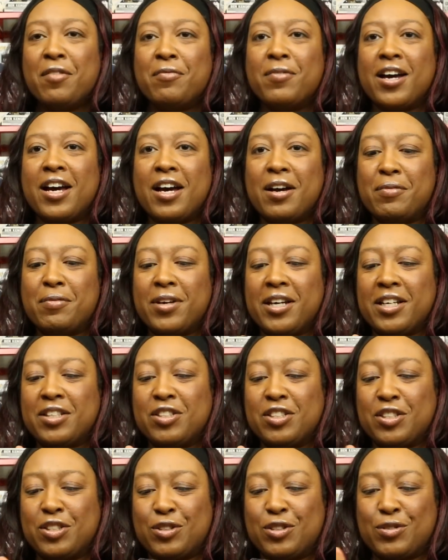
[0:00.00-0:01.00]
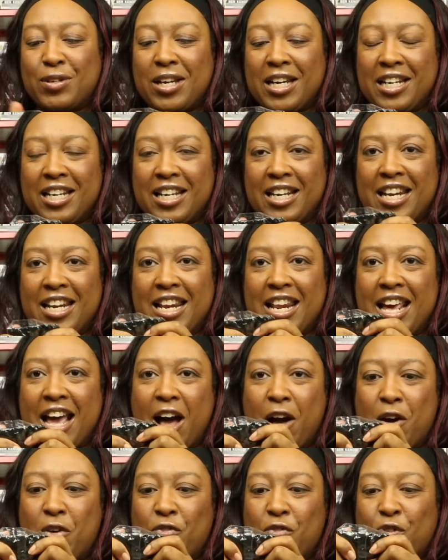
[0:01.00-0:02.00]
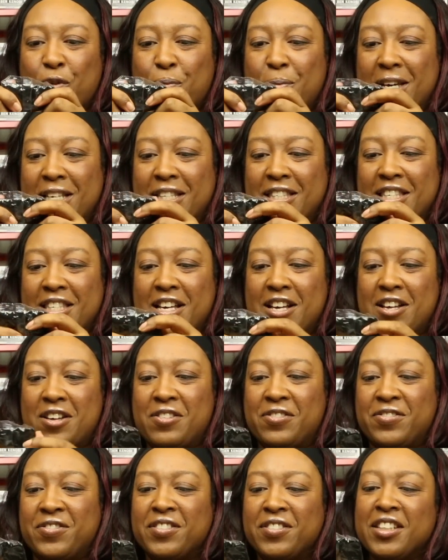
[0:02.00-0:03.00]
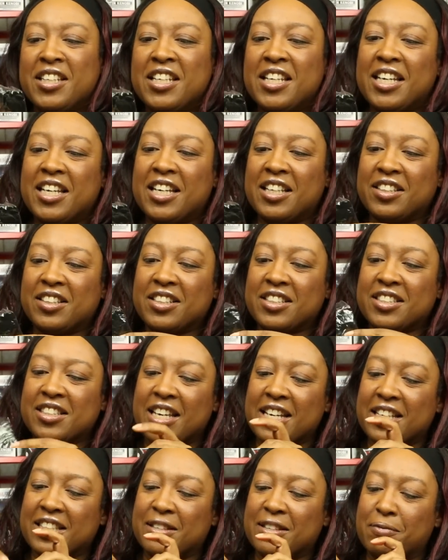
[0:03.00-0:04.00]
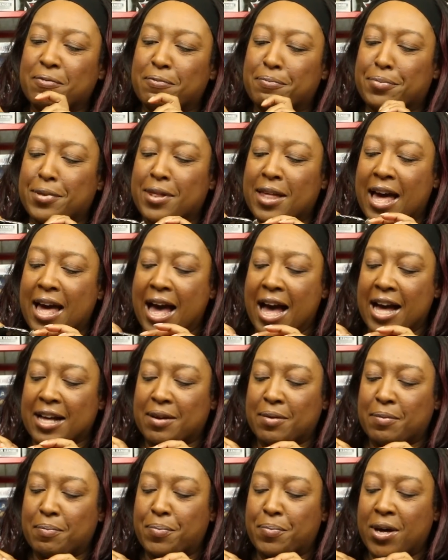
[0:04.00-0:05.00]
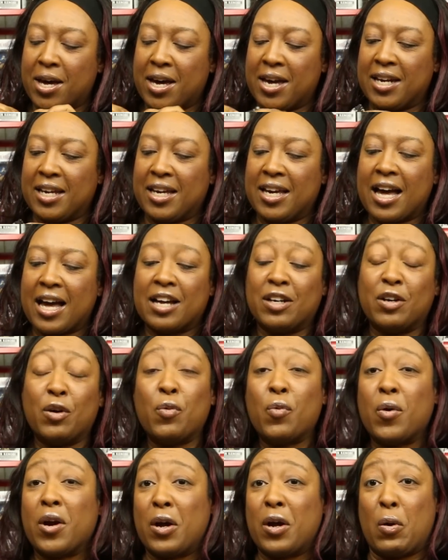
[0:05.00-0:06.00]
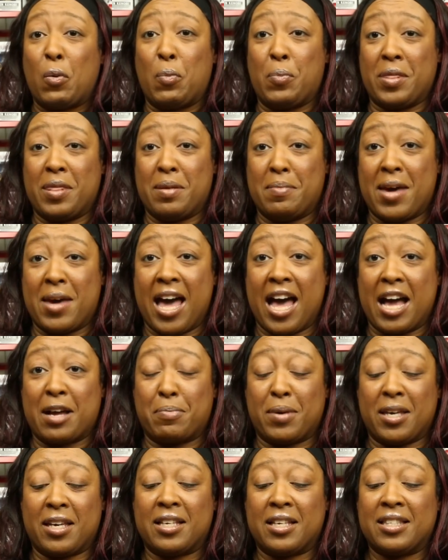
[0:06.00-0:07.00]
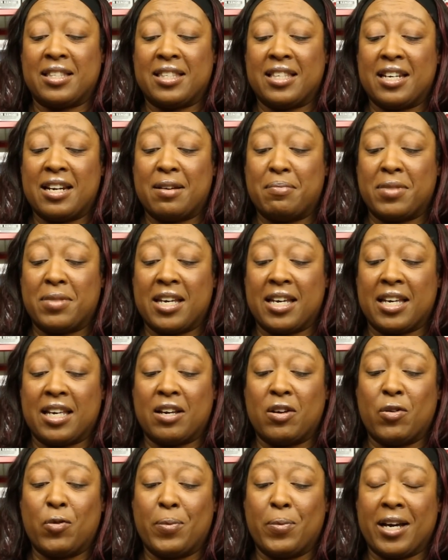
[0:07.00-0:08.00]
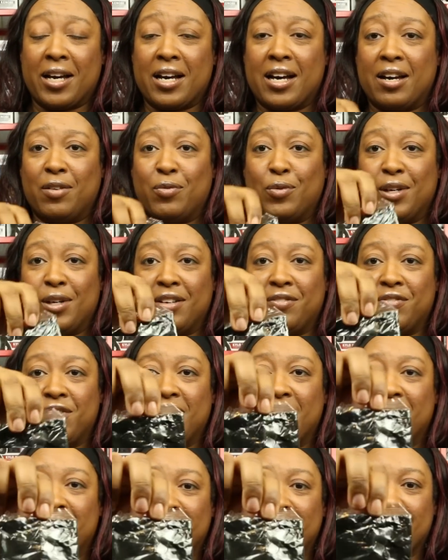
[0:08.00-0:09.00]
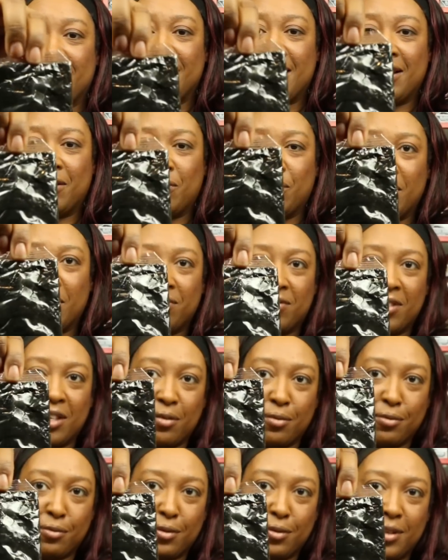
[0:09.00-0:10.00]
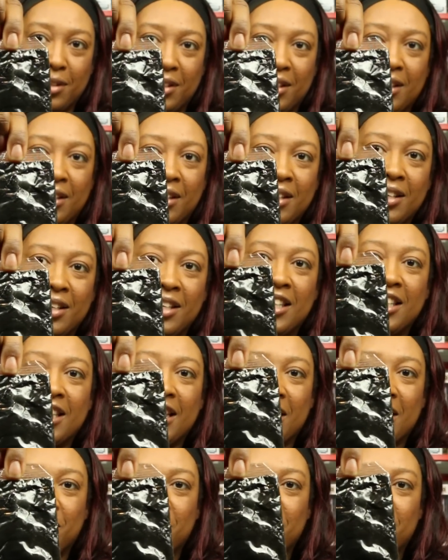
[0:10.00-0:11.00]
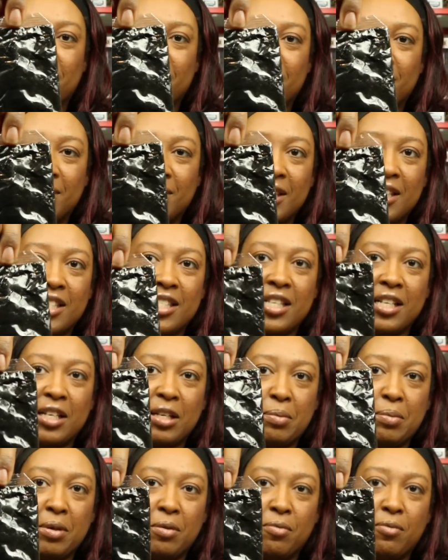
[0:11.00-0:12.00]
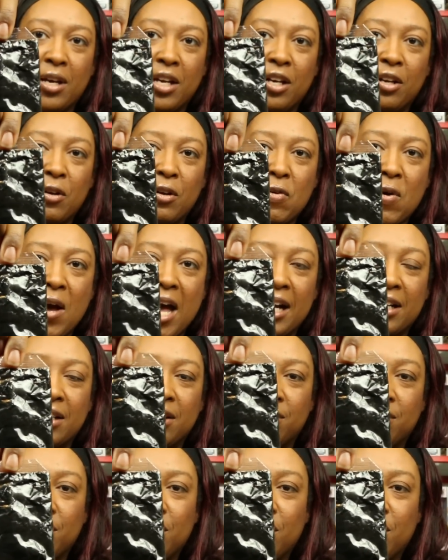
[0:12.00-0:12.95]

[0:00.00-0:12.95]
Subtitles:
But I'm like just straightening it out for myself. It looks like some black putty. I don't want to open the bag because then I'm thinking, oh my God, what if it is like, what if they're really like sending me radioactive